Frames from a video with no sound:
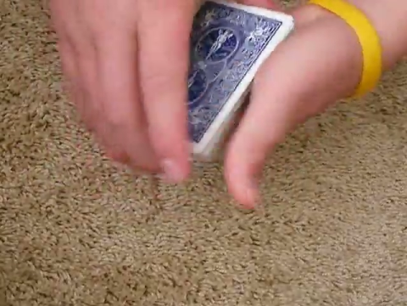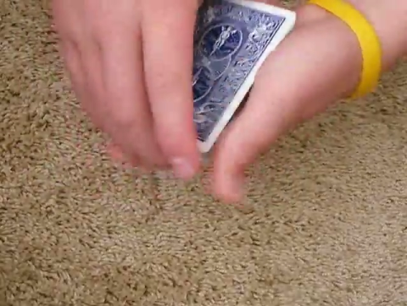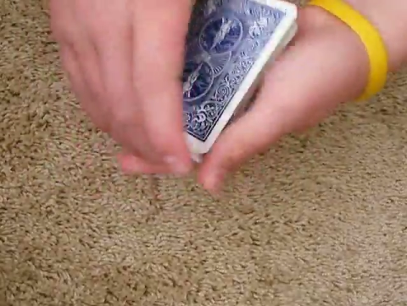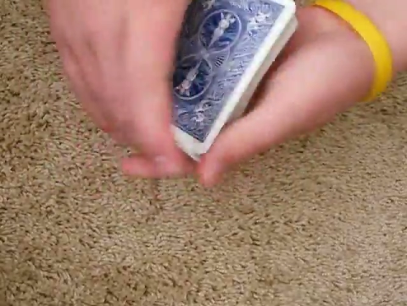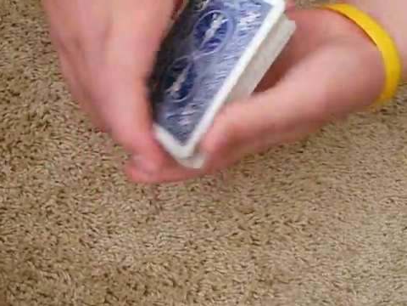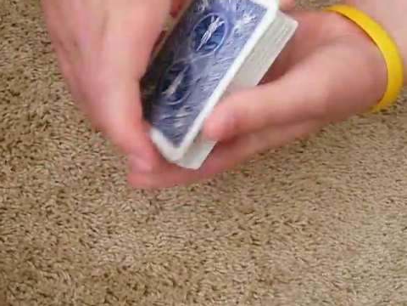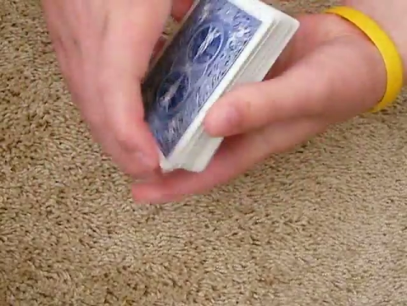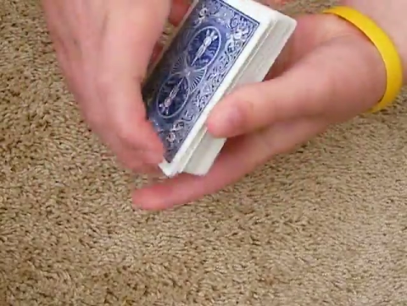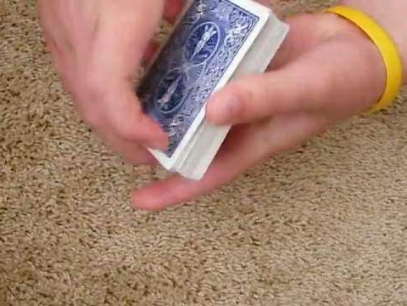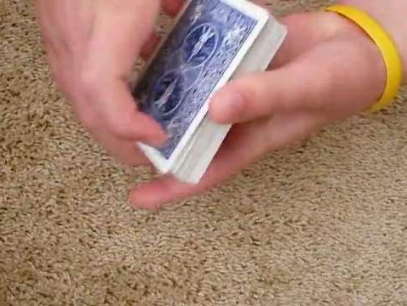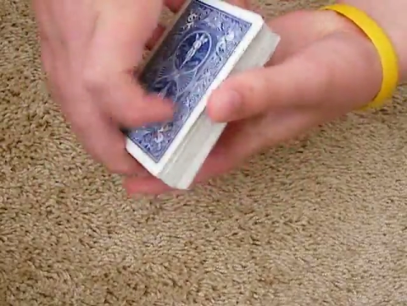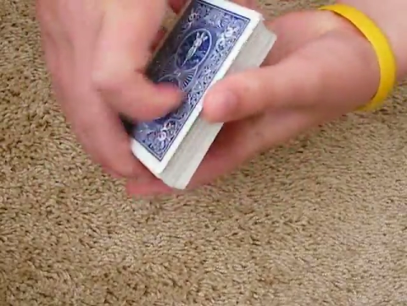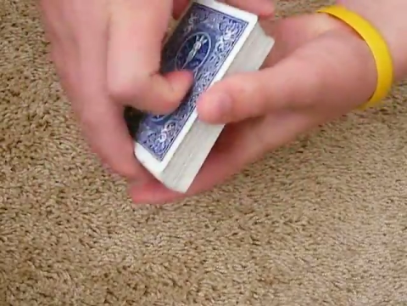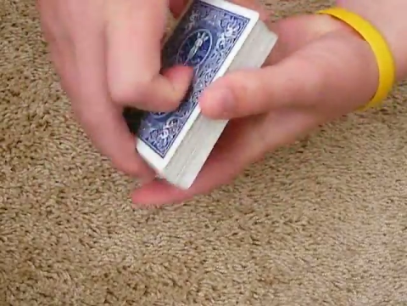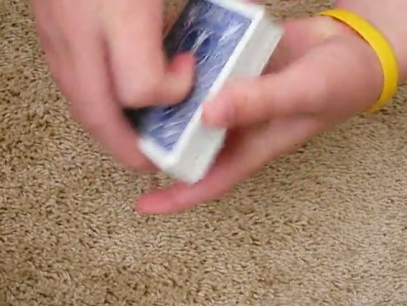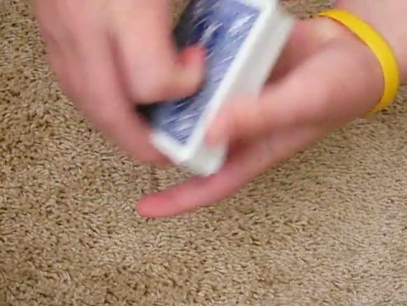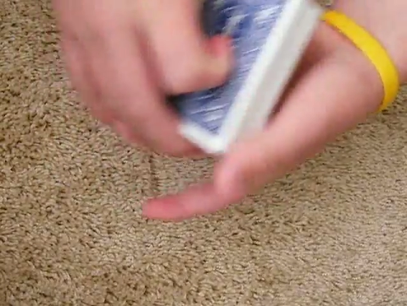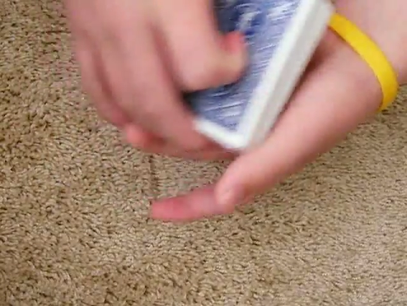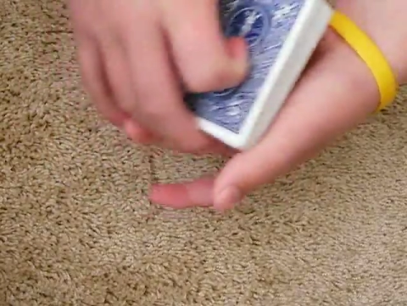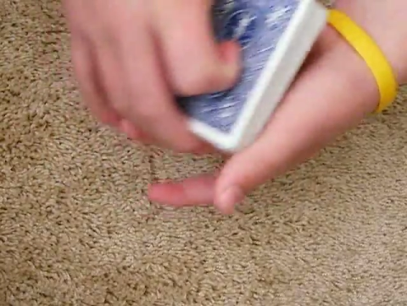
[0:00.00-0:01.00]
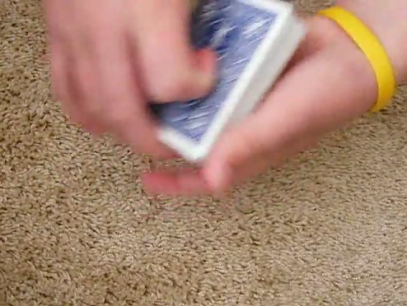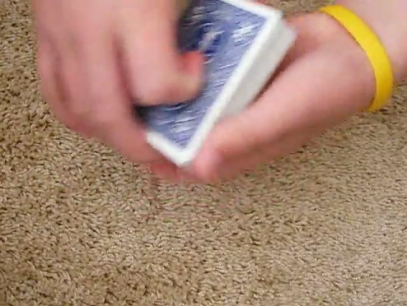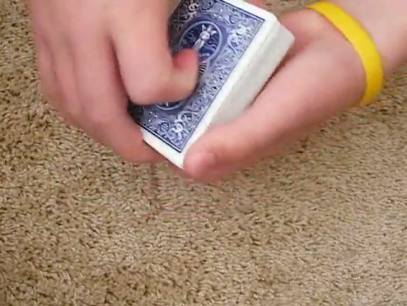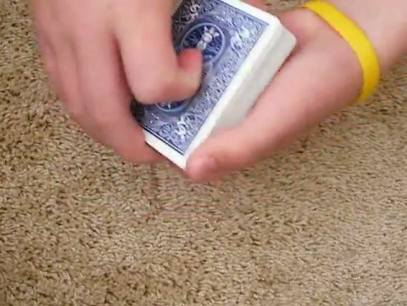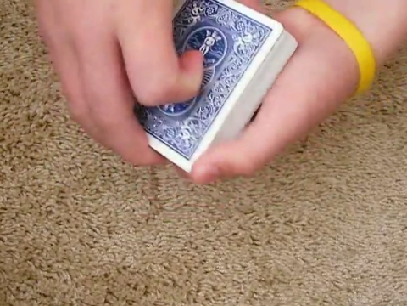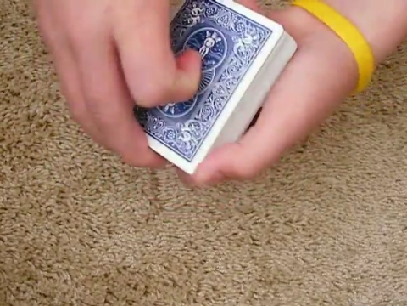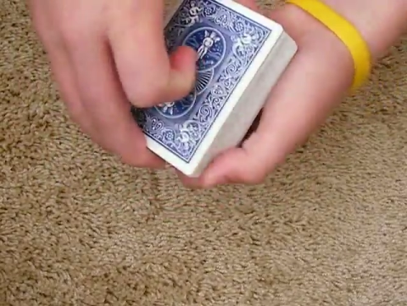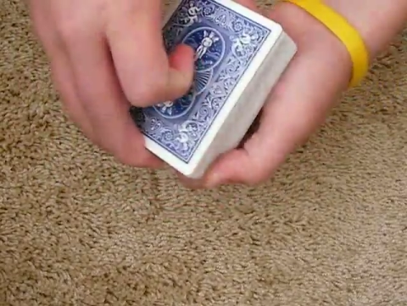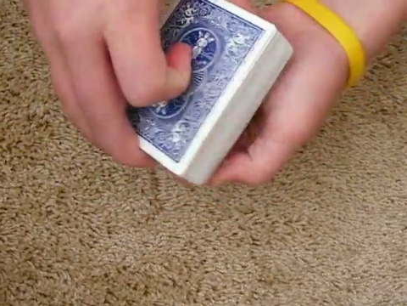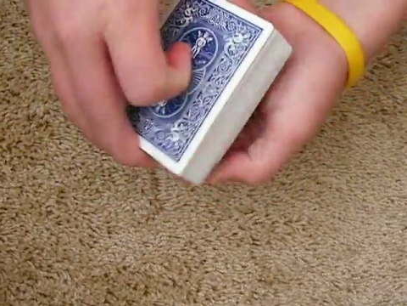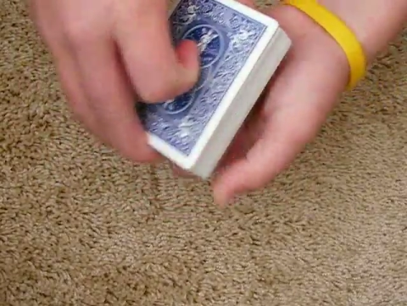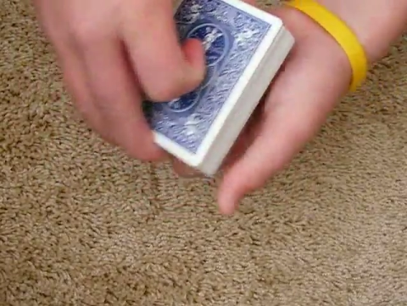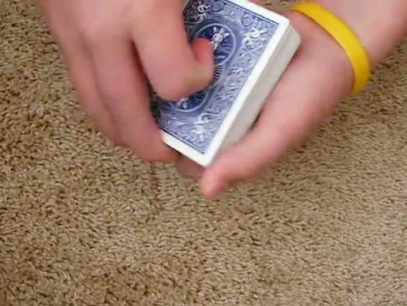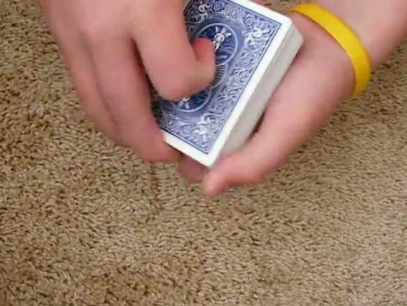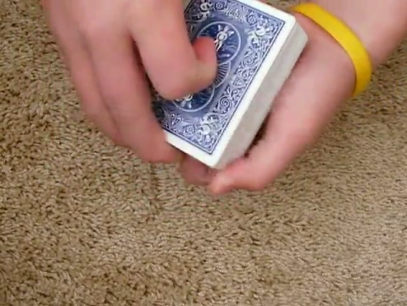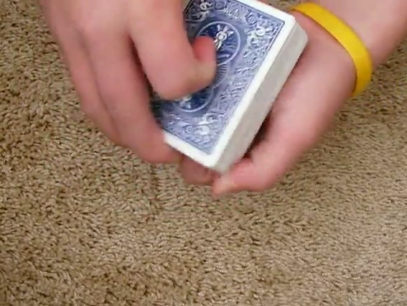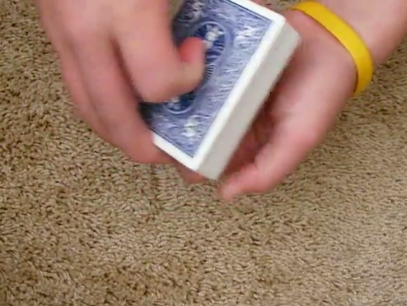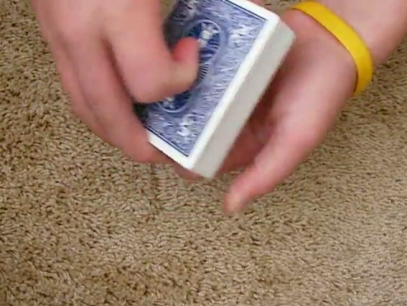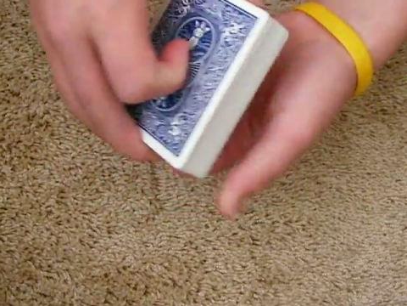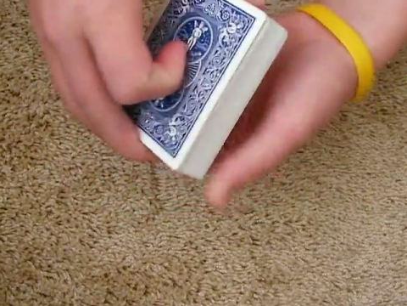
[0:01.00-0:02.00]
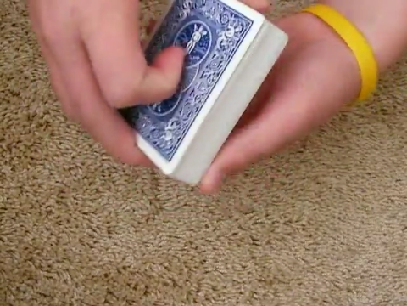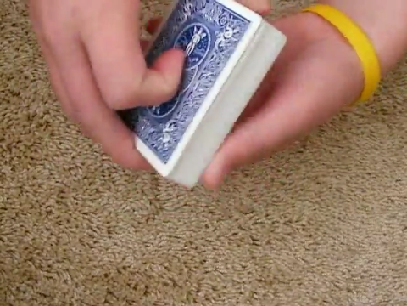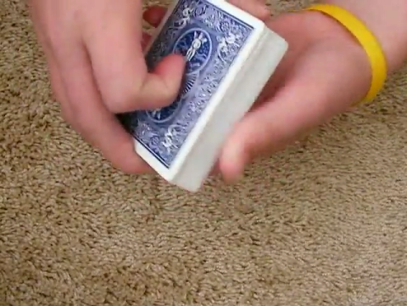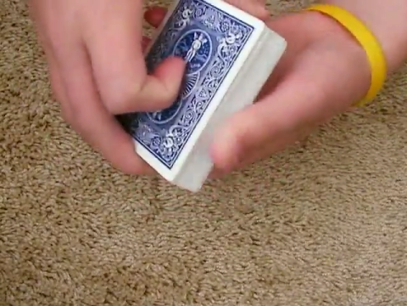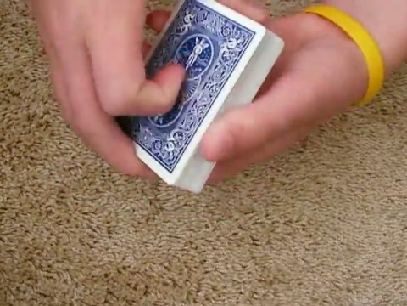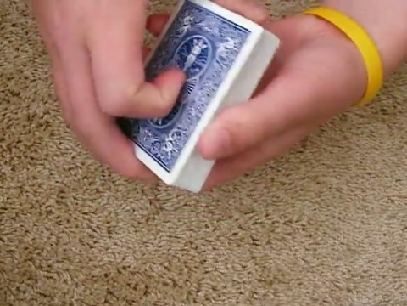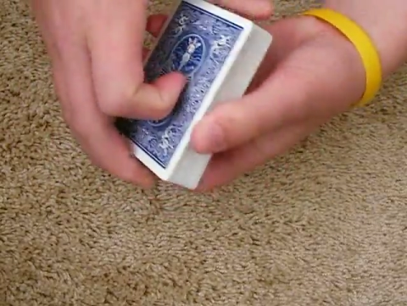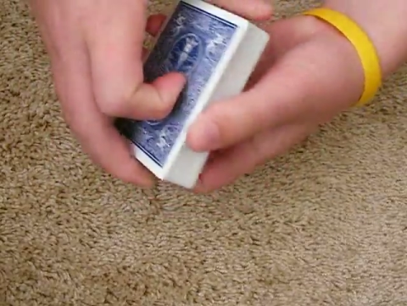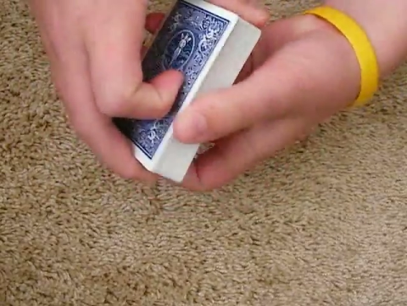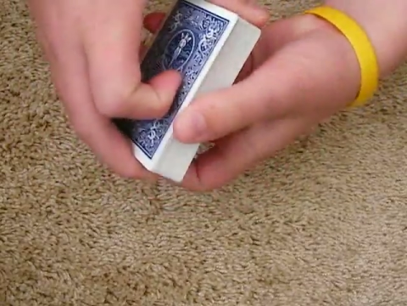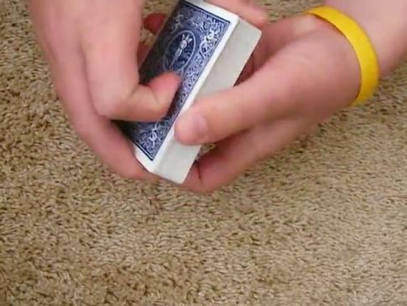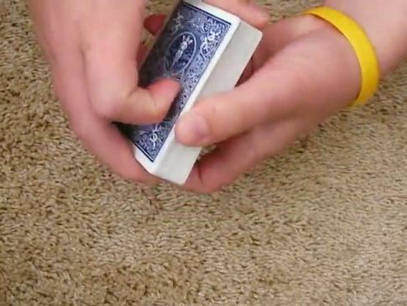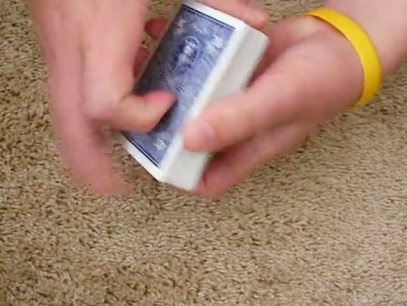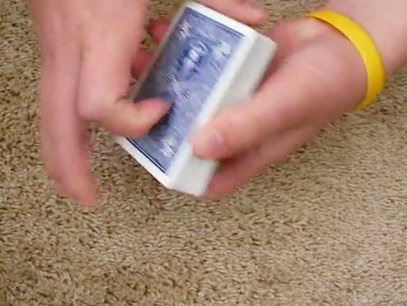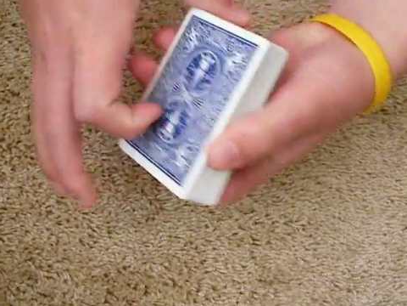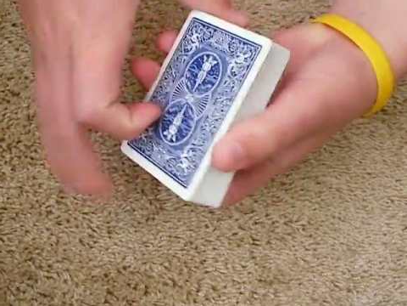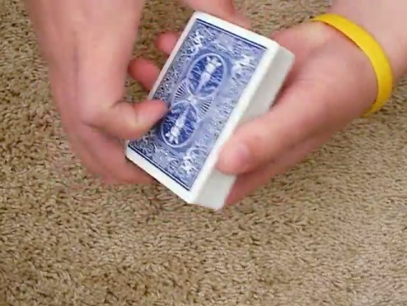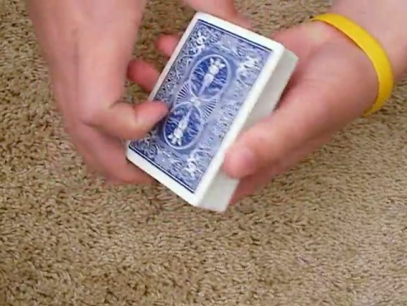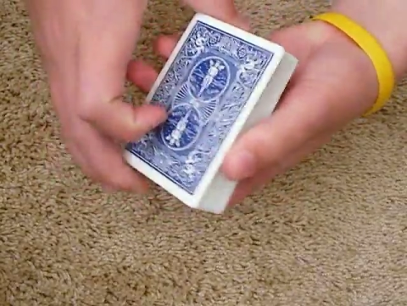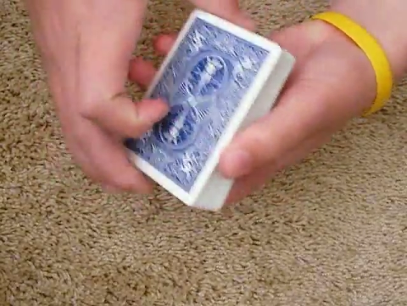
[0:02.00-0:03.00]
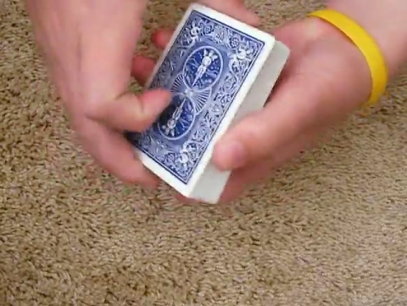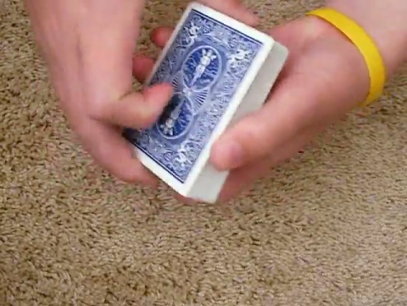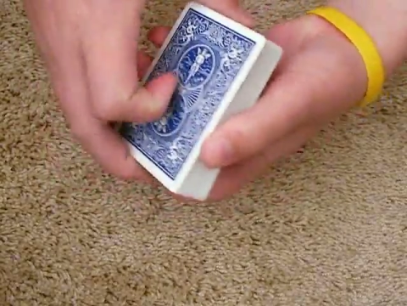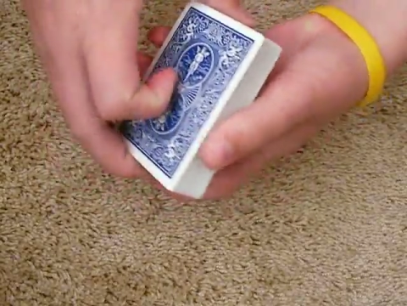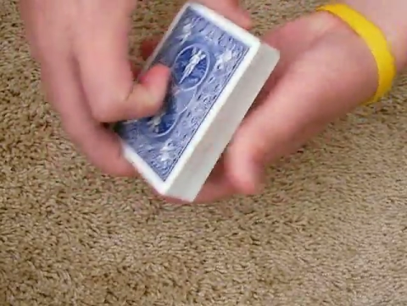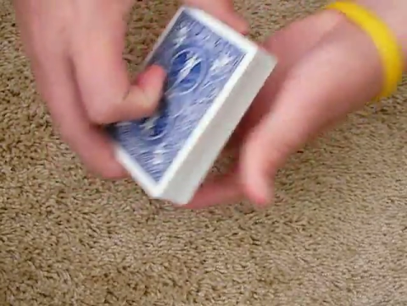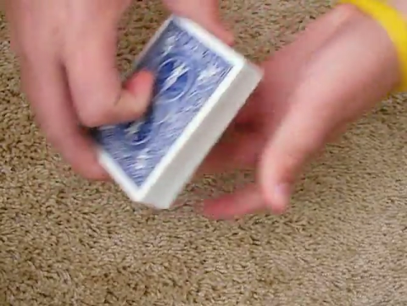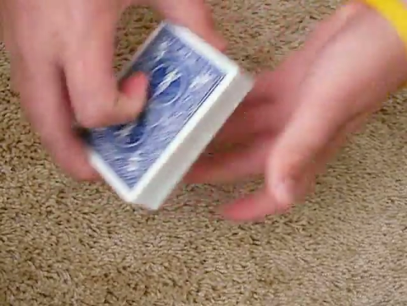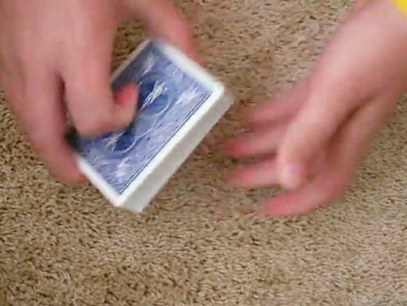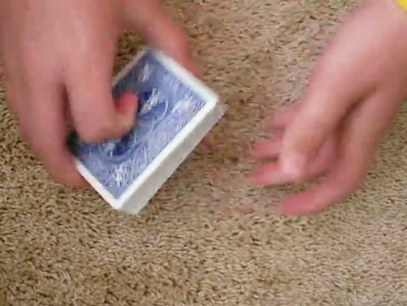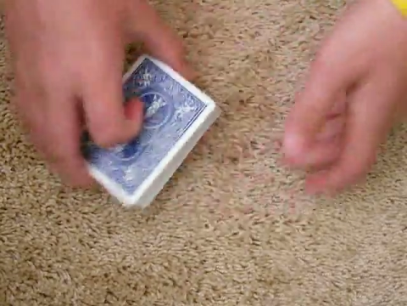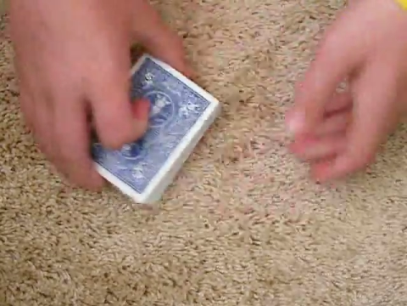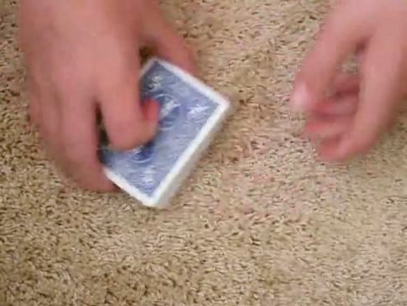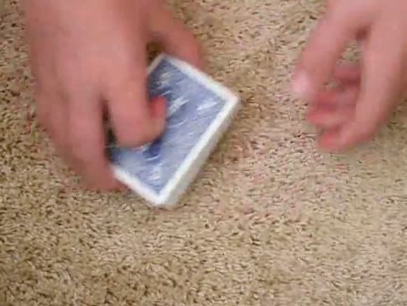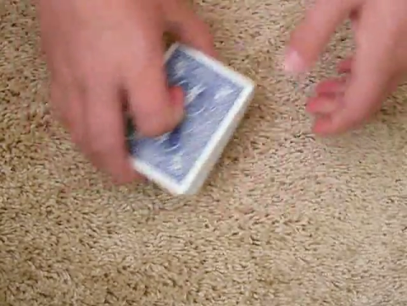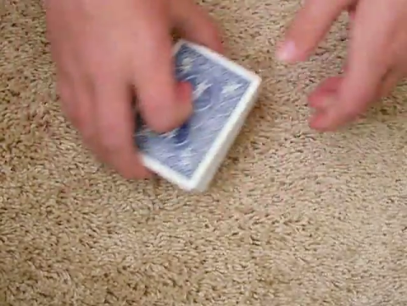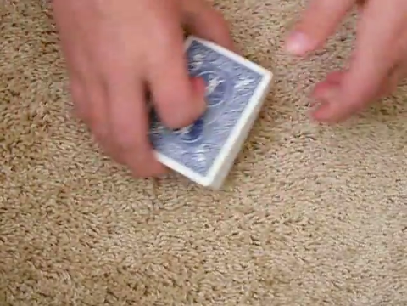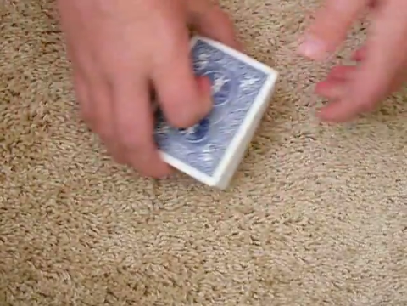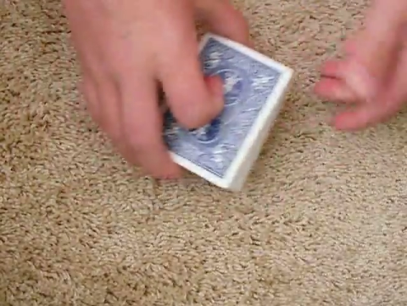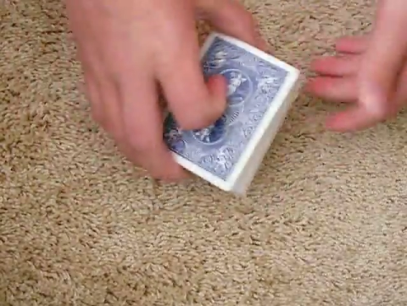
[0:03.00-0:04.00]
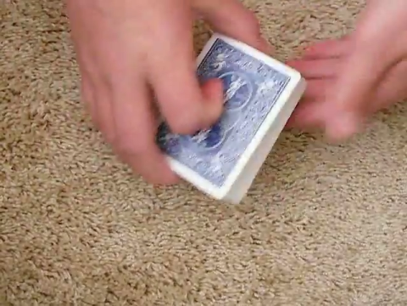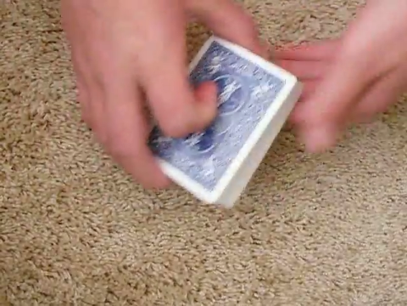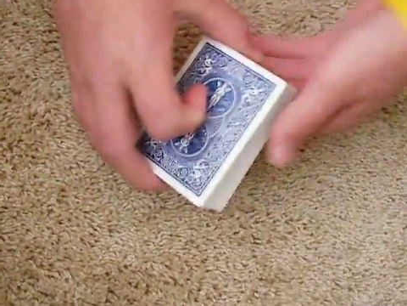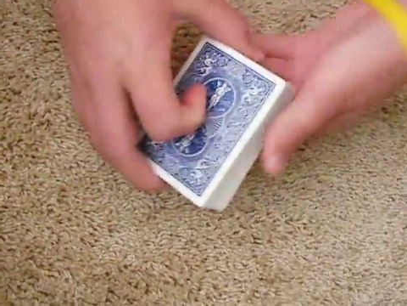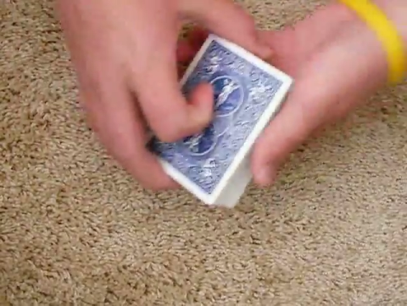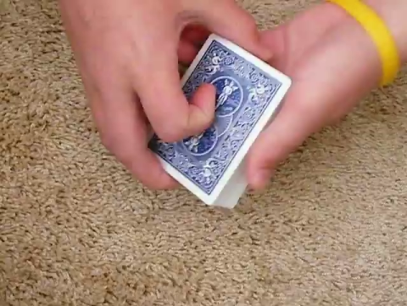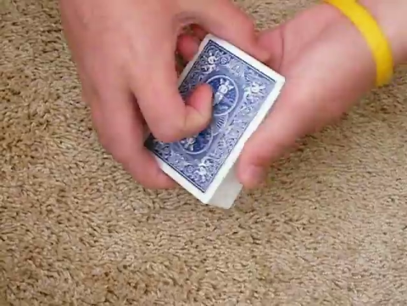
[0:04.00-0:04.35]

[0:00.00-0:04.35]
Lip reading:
No face is visible, so there are no lips to read.